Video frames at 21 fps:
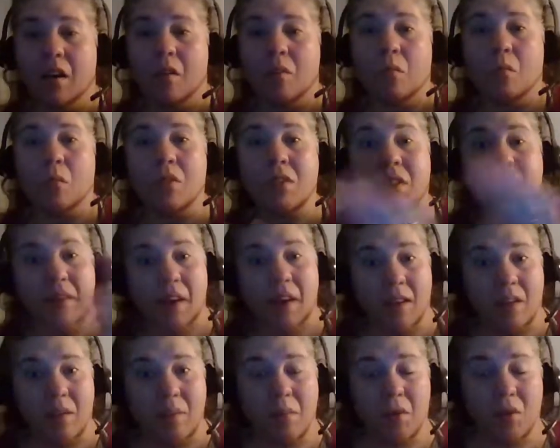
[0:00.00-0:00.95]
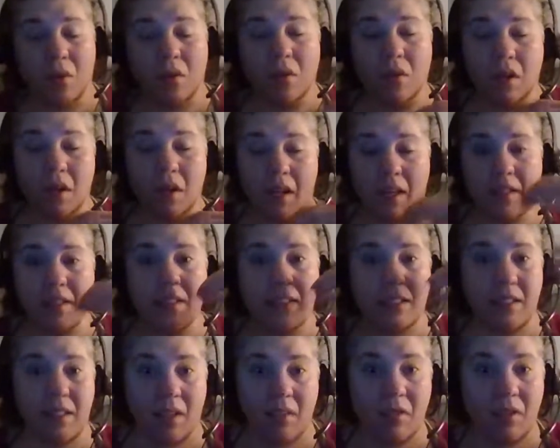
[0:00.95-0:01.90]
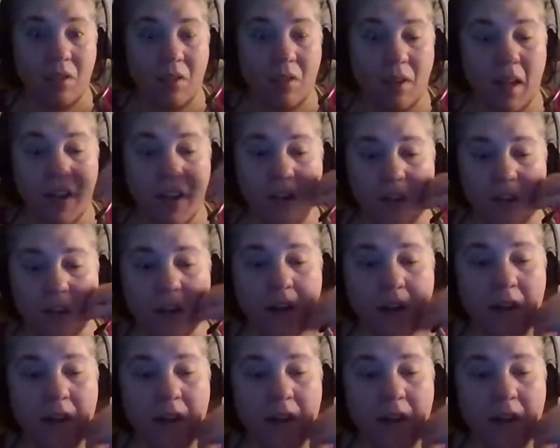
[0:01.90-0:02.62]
what's available and if you like it or not.